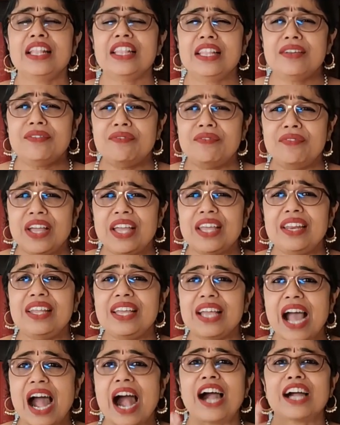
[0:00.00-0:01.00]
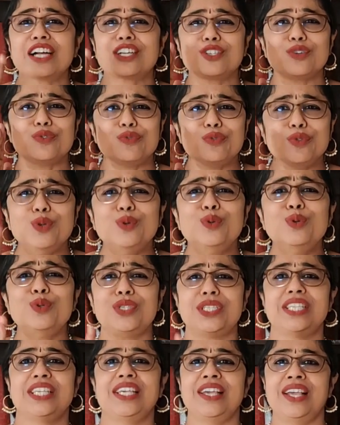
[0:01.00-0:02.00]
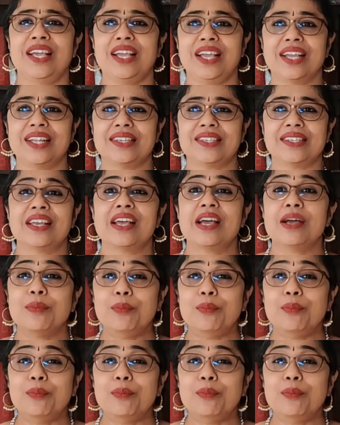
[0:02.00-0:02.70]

The very act of you seeing it